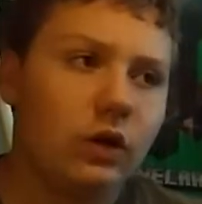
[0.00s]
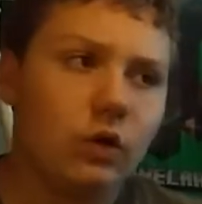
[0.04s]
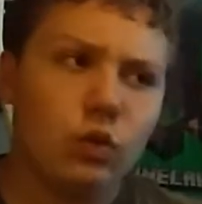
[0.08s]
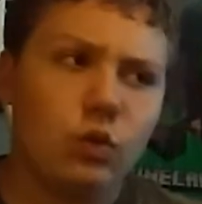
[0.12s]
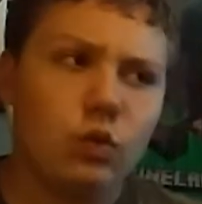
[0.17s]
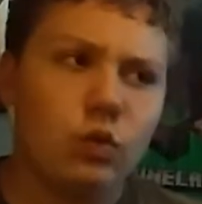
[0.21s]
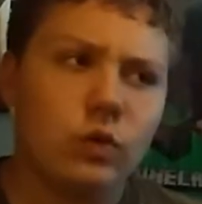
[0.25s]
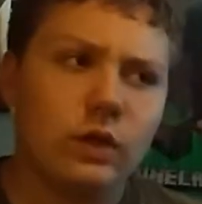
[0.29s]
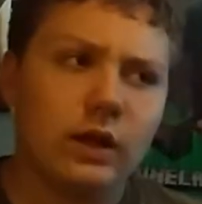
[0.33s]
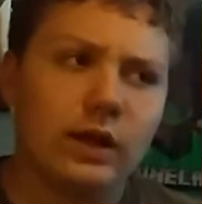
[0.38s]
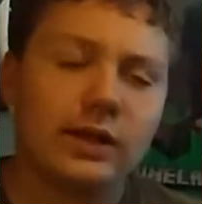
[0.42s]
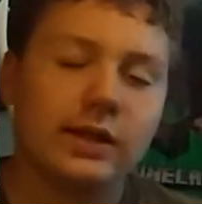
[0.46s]

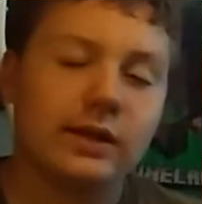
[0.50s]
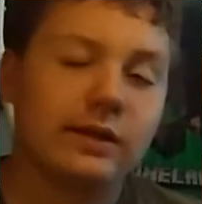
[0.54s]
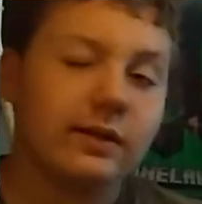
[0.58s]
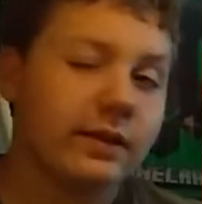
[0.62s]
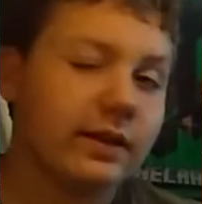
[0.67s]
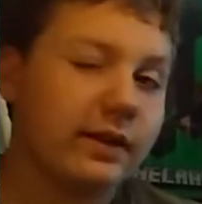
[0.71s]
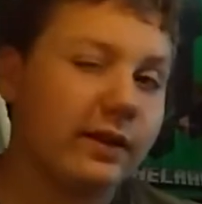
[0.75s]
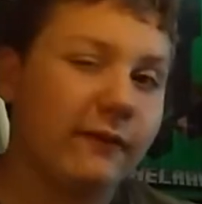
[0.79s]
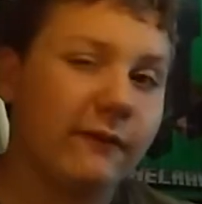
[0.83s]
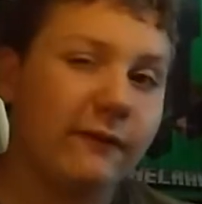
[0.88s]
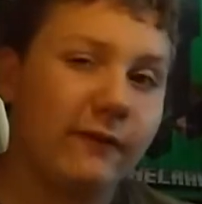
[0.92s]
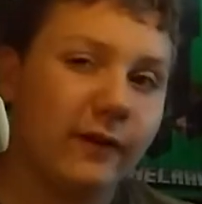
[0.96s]
ooh, that sounds
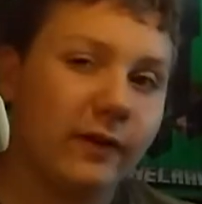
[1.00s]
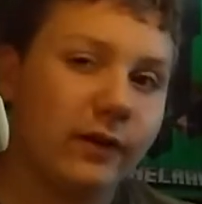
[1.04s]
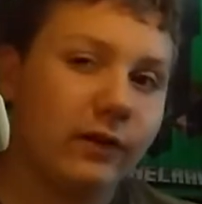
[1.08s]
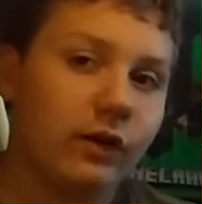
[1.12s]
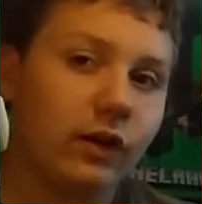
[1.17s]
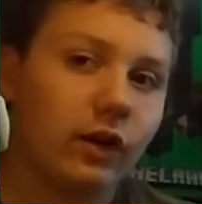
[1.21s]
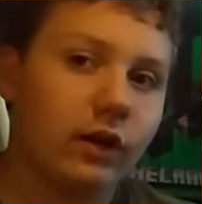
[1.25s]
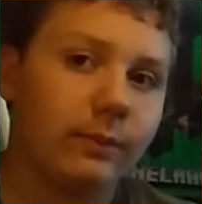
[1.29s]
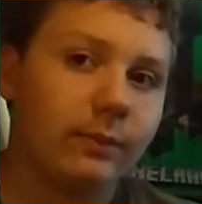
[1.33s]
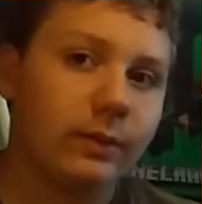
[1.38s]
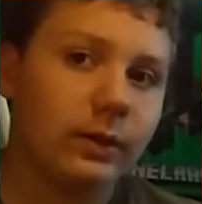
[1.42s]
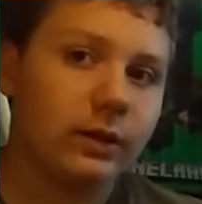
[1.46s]
like a fun
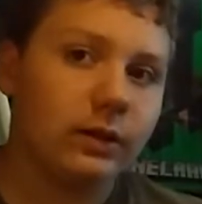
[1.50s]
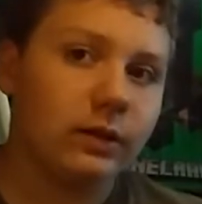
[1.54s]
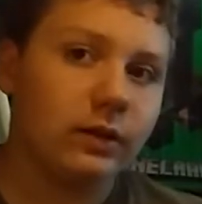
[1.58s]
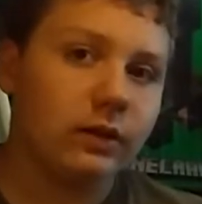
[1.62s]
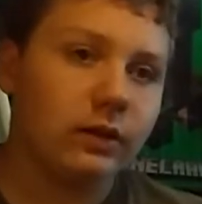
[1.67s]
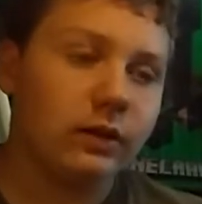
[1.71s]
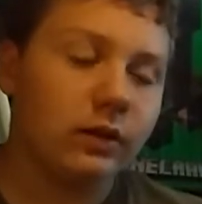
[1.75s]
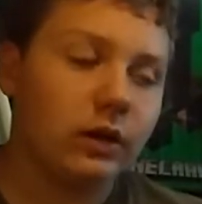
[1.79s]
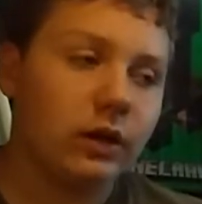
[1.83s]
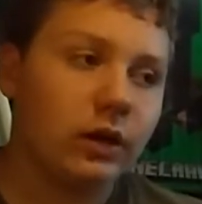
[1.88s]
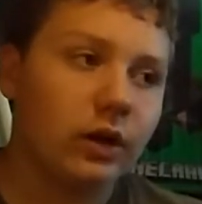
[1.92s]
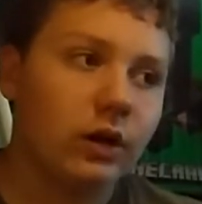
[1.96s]
topic to
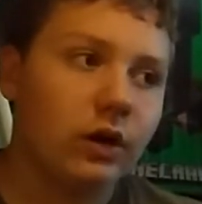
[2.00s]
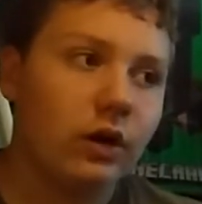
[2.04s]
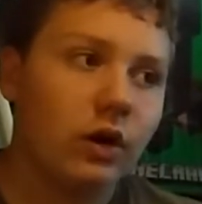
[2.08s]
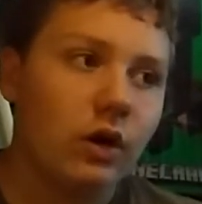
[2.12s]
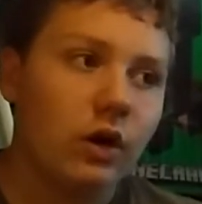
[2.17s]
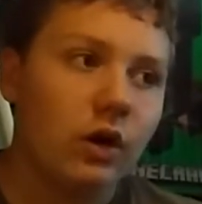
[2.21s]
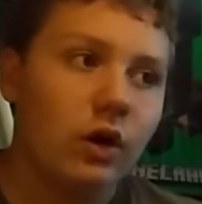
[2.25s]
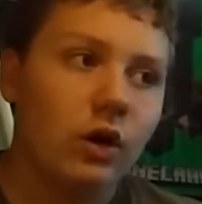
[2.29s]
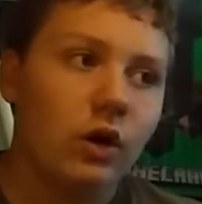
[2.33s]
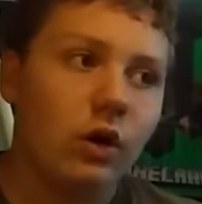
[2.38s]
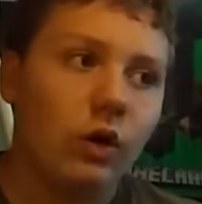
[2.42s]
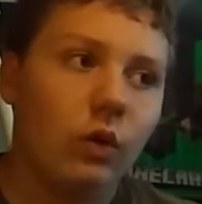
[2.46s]
learn,
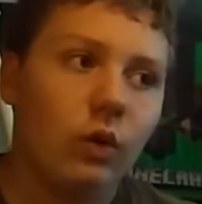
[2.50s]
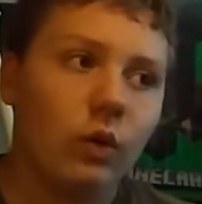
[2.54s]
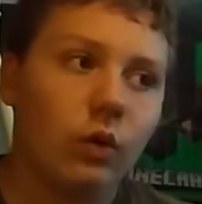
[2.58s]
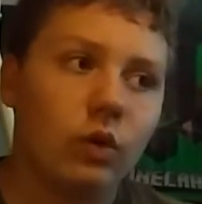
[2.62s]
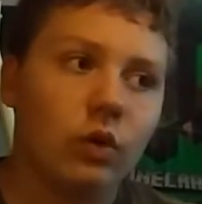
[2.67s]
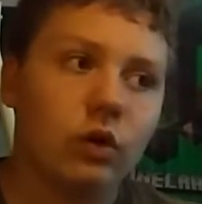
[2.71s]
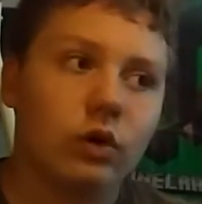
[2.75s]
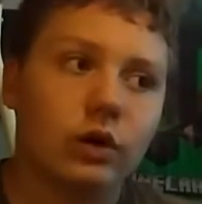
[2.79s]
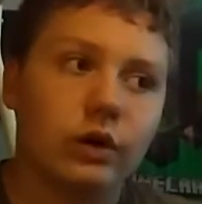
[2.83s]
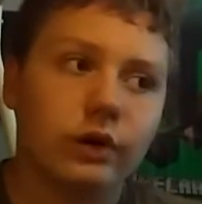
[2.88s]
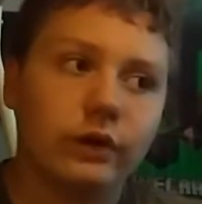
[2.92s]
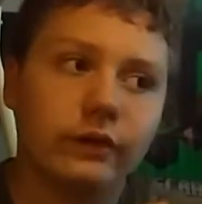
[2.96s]

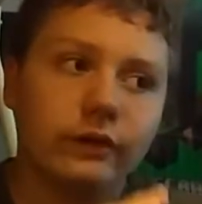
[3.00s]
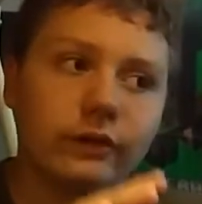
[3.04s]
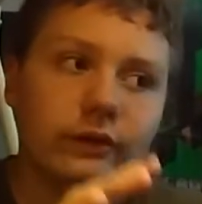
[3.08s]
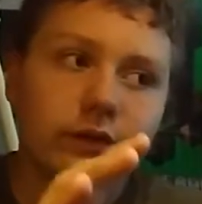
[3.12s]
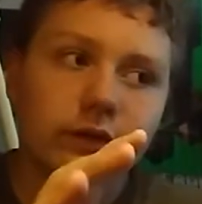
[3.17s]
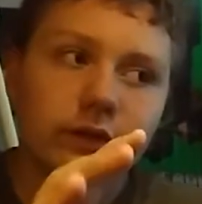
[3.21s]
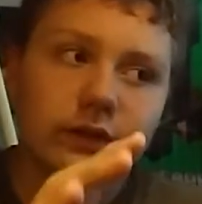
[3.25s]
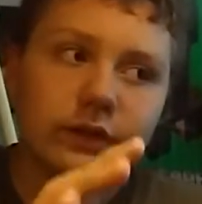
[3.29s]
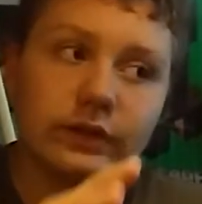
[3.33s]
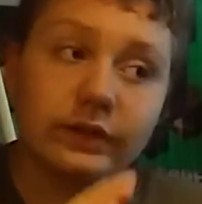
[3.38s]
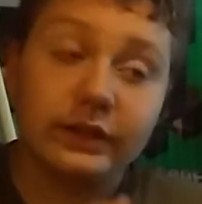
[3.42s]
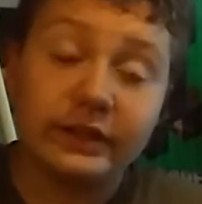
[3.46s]
or
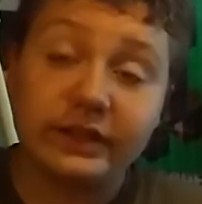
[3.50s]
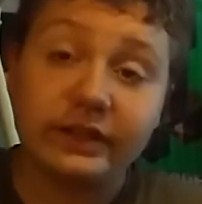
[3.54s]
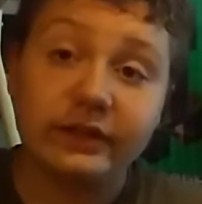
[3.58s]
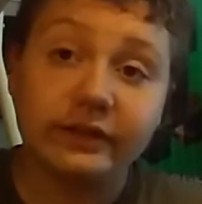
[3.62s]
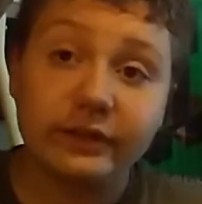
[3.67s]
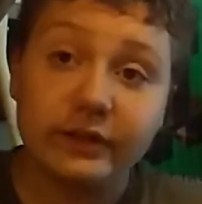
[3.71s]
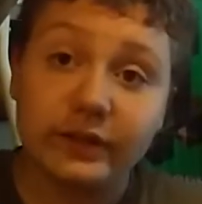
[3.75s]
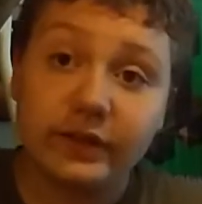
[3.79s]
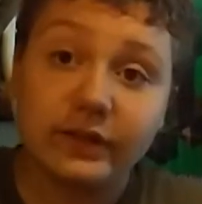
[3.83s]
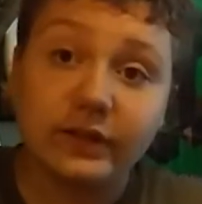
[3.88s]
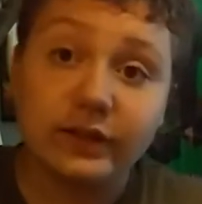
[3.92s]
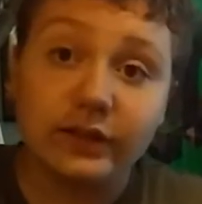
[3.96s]

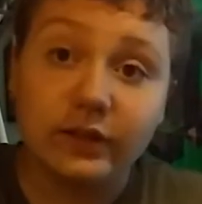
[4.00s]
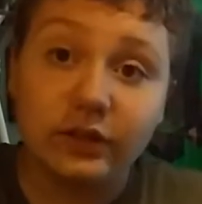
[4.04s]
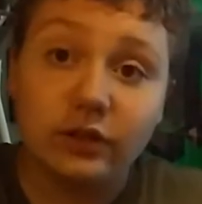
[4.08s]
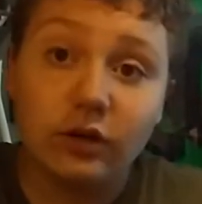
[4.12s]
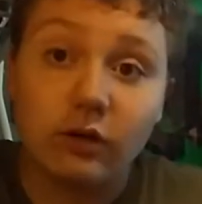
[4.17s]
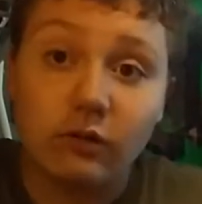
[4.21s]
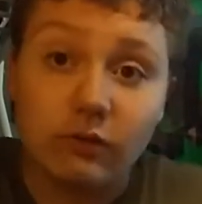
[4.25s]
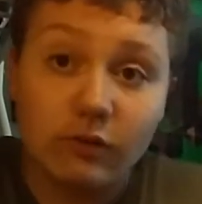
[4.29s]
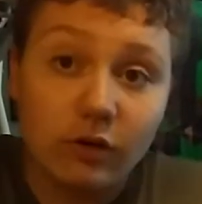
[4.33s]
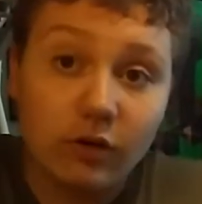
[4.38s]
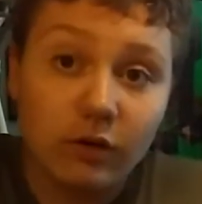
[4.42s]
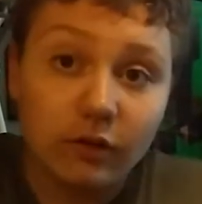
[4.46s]
seriously
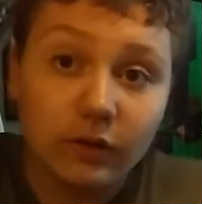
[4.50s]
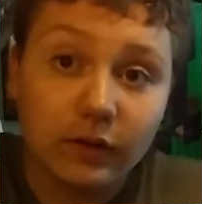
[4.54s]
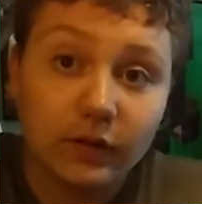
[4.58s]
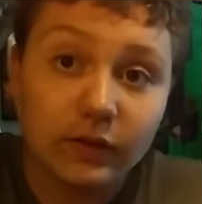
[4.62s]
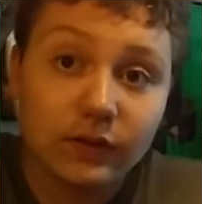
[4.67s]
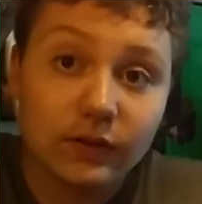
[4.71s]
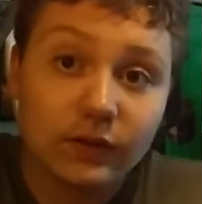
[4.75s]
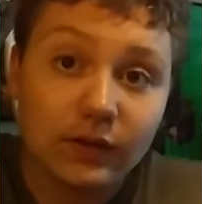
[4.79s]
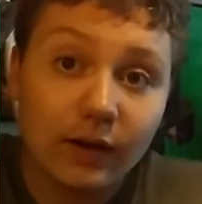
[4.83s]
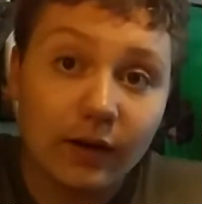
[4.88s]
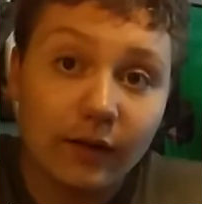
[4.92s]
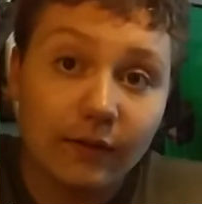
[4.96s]
don't know this
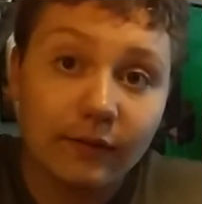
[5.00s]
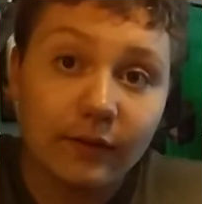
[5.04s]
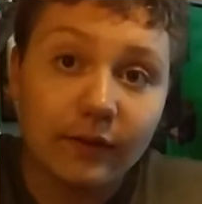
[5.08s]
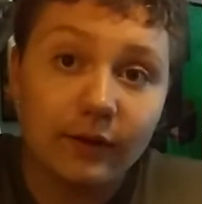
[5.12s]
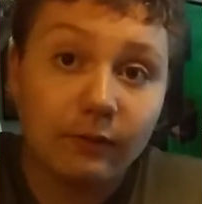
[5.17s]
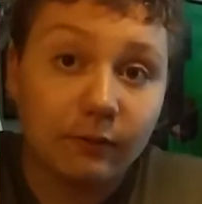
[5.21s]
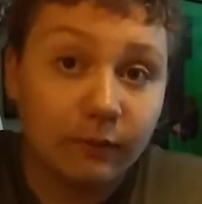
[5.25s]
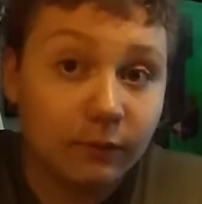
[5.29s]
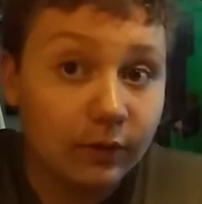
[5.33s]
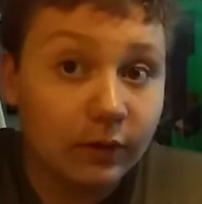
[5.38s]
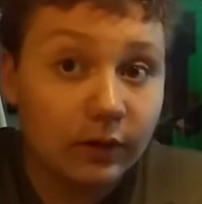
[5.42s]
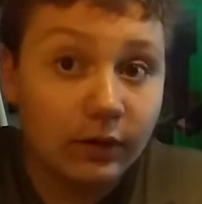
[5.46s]
stuff
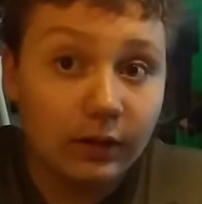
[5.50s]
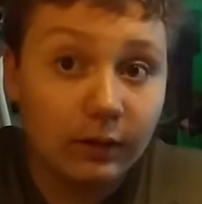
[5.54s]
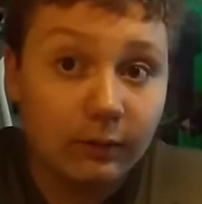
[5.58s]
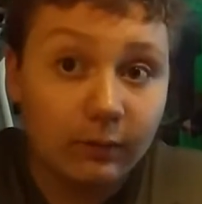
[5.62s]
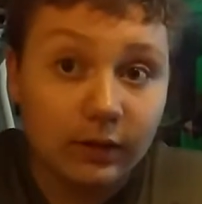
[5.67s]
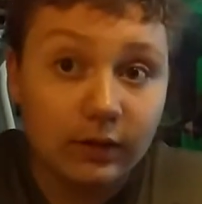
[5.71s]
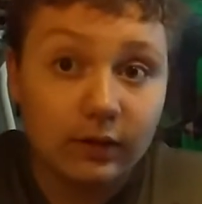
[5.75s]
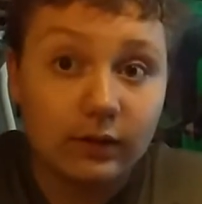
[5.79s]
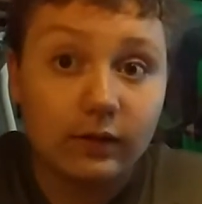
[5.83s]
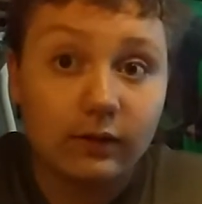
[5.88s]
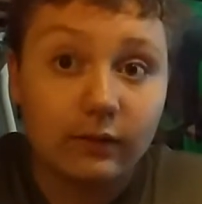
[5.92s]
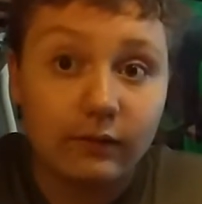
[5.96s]
and really
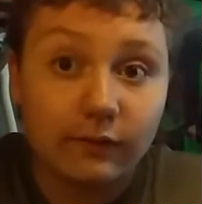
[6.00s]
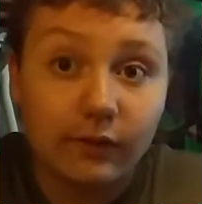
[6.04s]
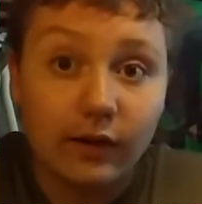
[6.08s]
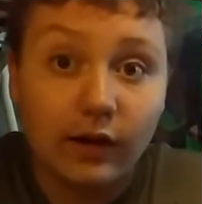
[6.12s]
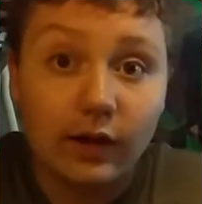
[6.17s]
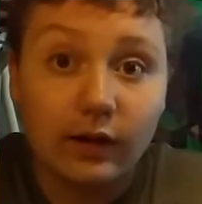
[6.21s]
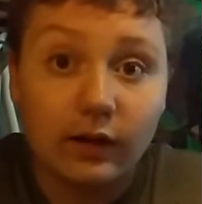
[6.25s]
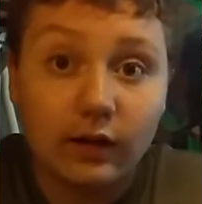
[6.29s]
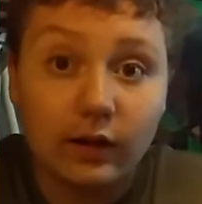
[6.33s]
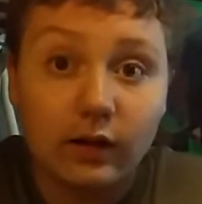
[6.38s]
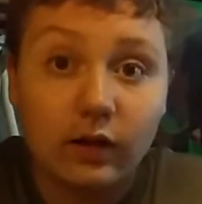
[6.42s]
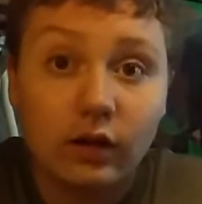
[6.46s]
want to
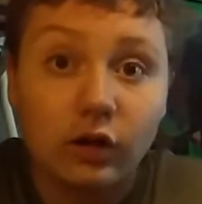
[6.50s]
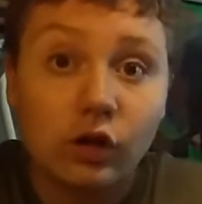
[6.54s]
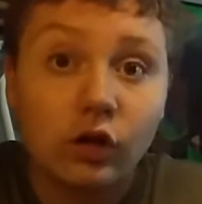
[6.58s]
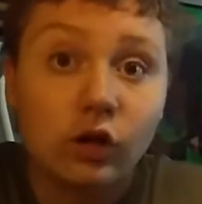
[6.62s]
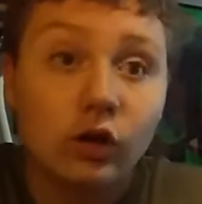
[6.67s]
find it.